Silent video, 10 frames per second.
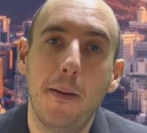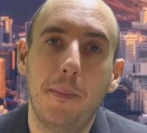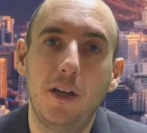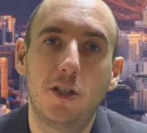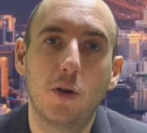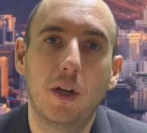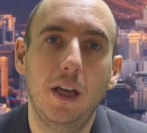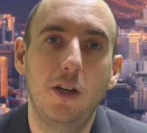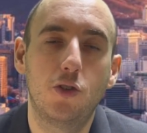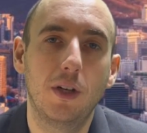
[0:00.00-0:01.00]
but it's
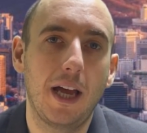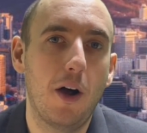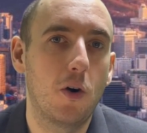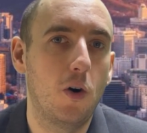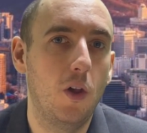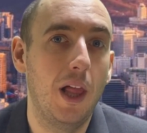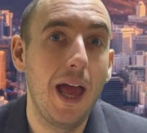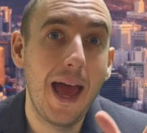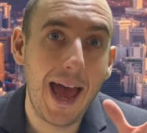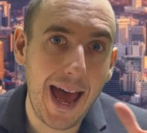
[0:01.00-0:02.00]
okay to drink alcohol
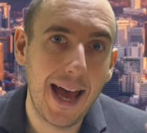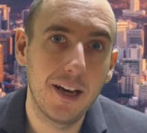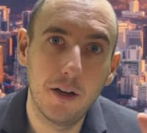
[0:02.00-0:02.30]
at a